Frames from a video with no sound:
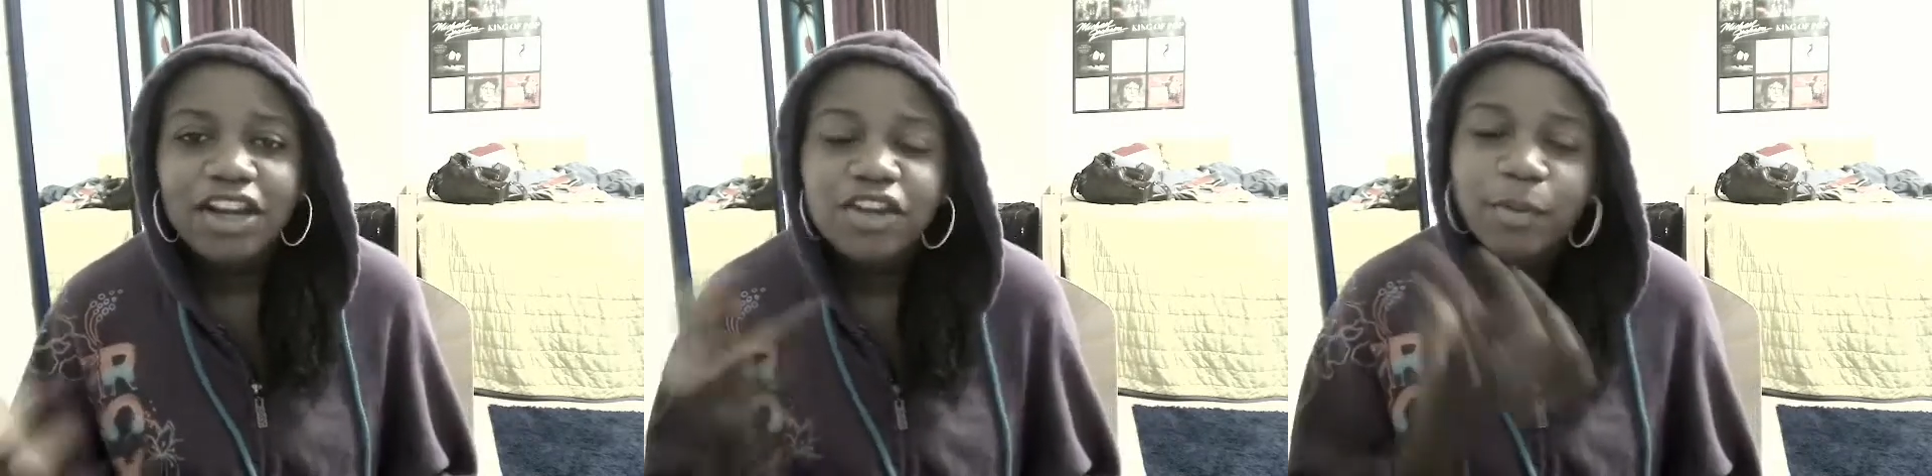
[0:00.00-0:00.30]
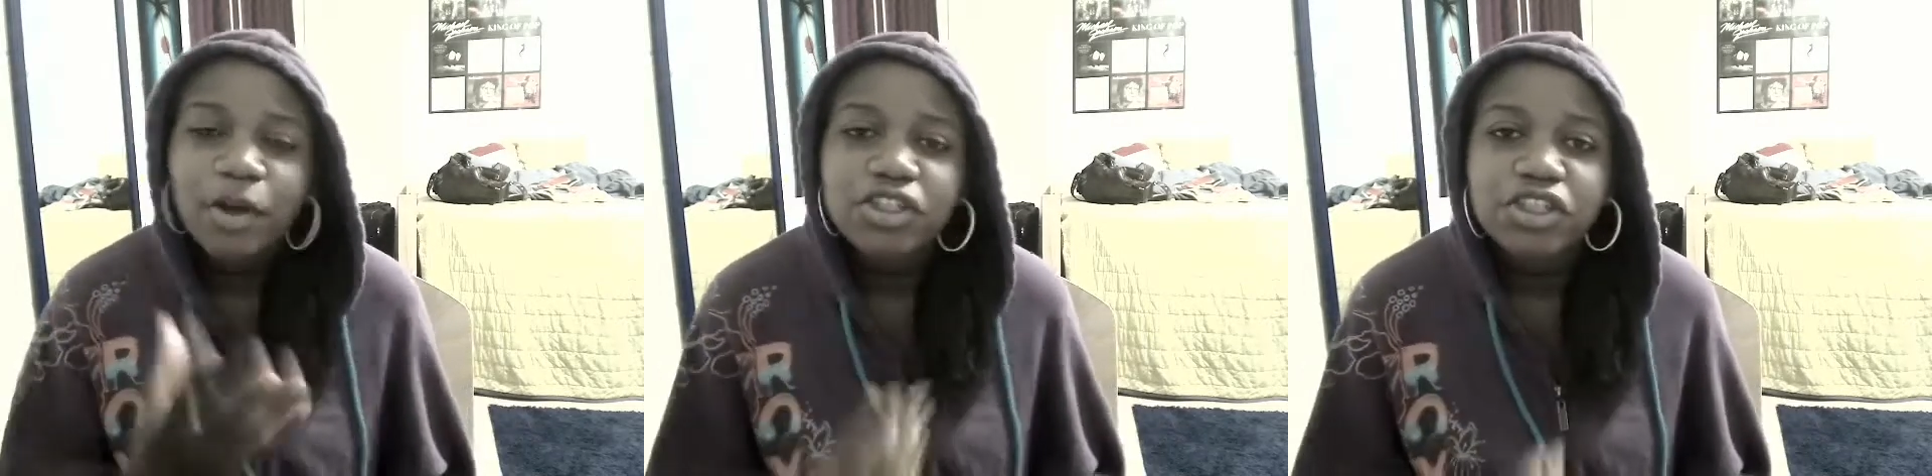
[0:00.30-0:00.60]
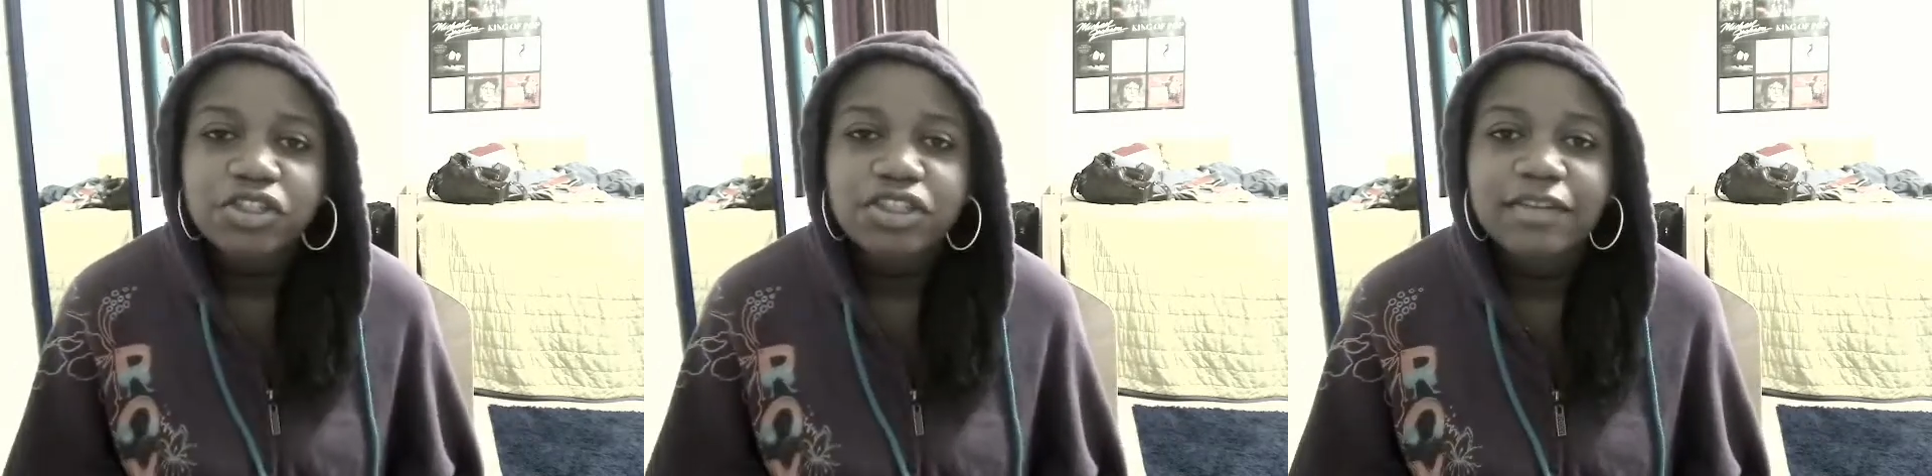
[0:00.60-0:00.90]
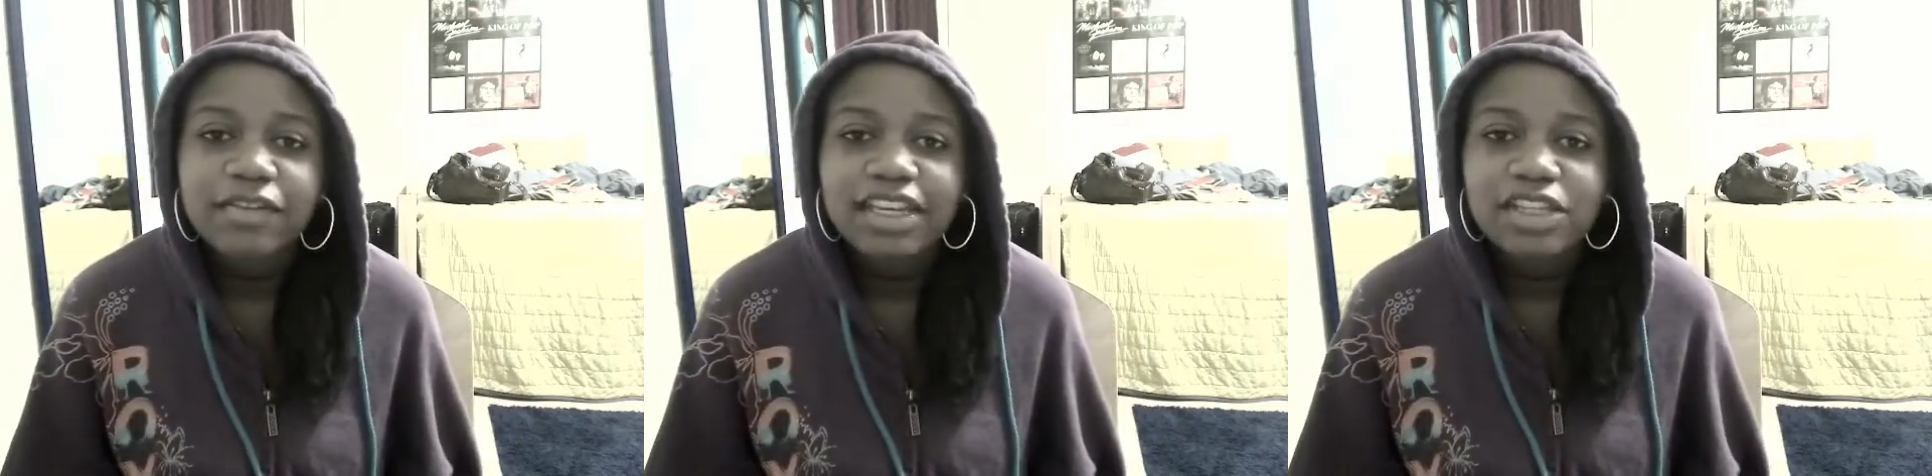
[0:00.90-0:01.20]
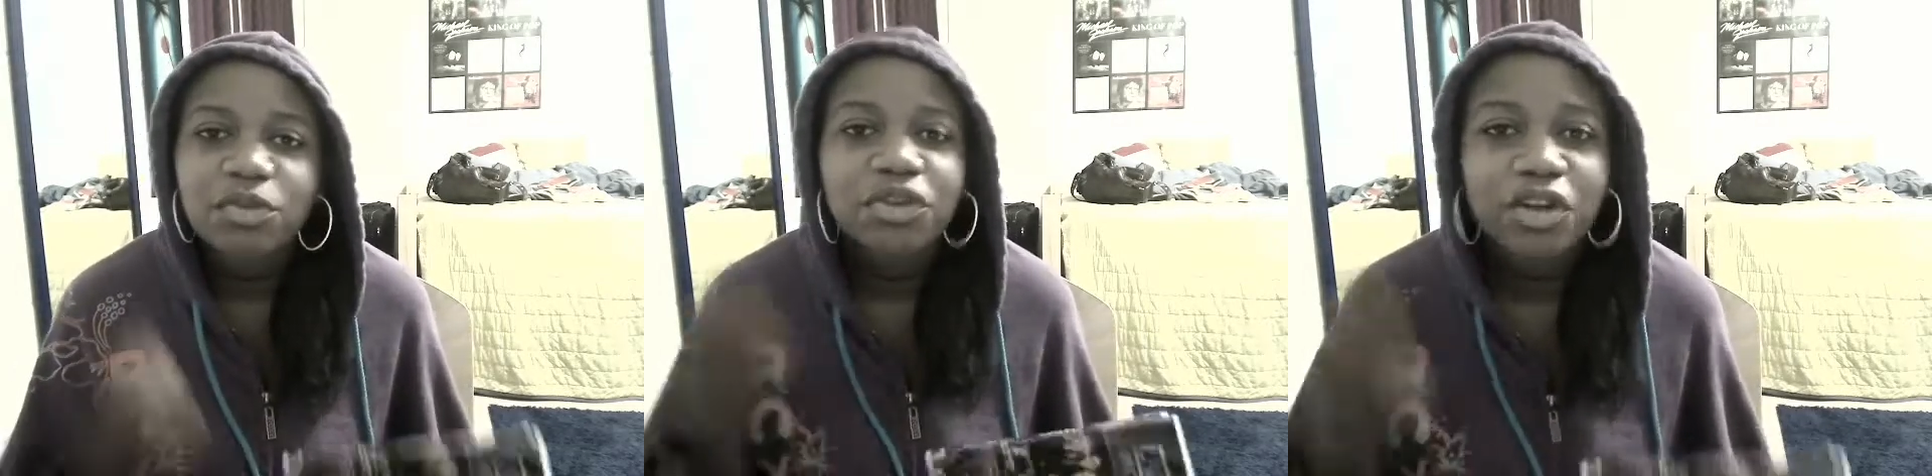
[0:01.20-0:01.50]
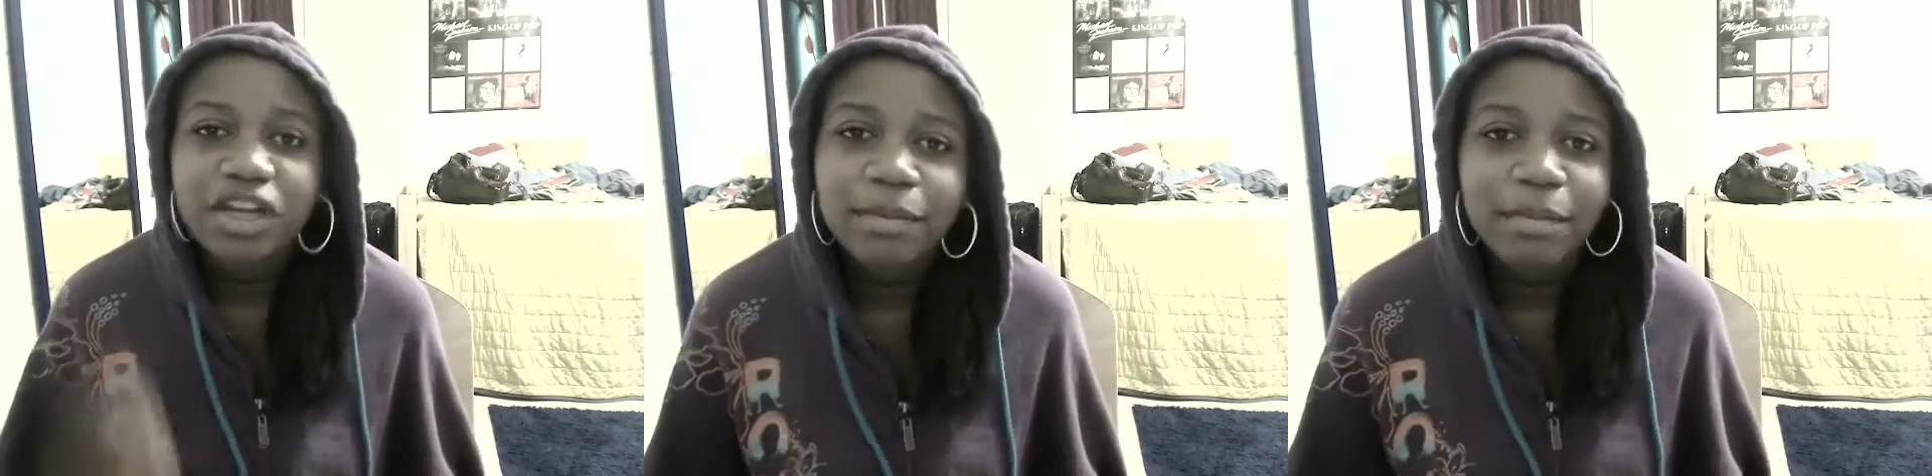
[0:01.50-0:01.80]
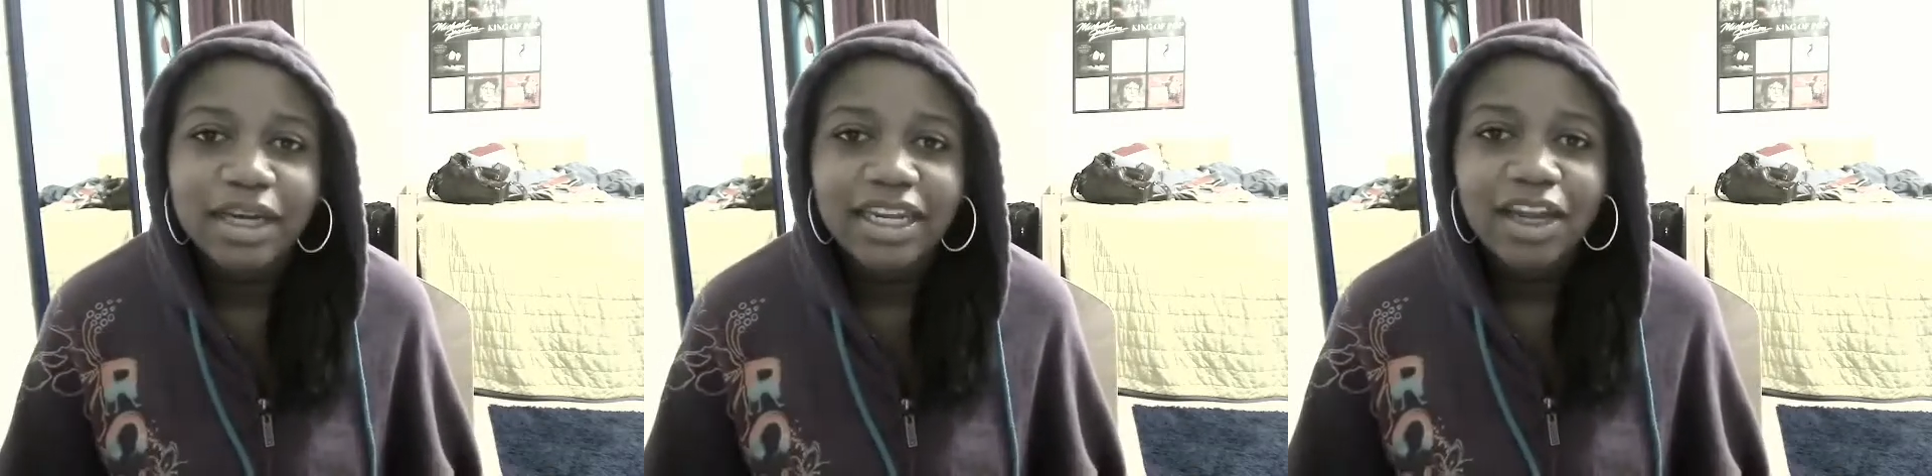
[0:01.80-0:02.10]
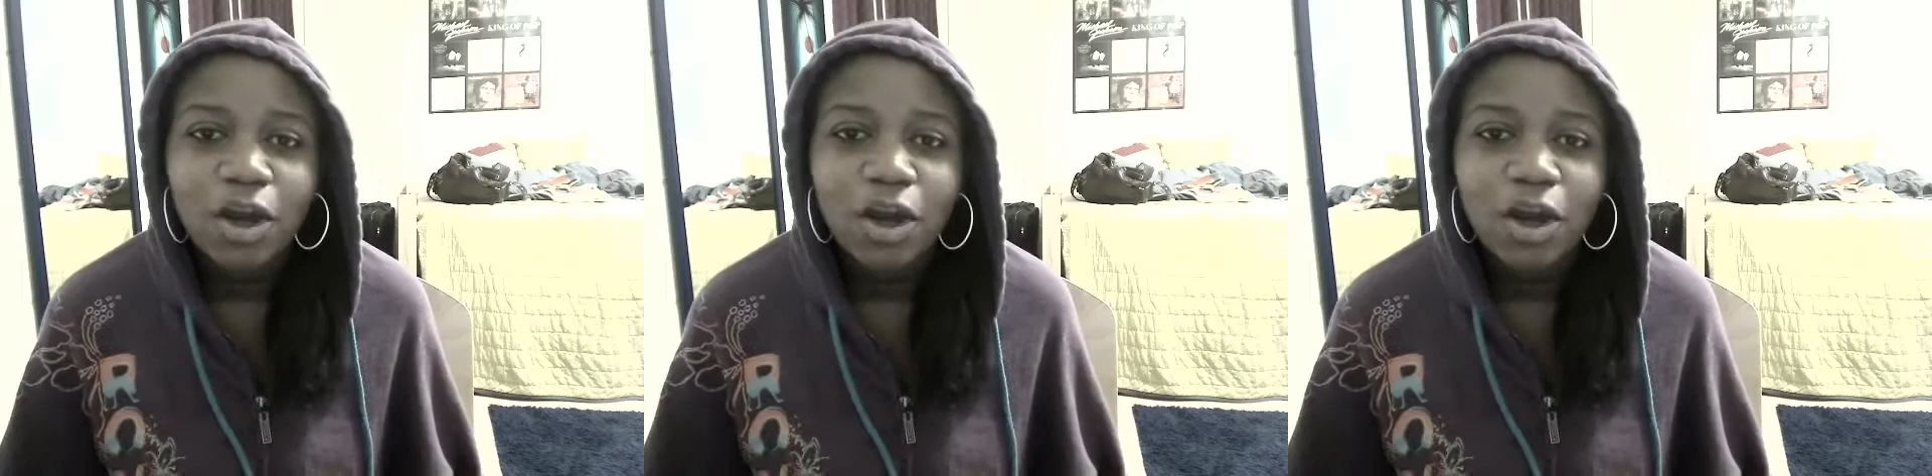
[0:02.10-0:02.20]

and you purchase your DVDs with your good money,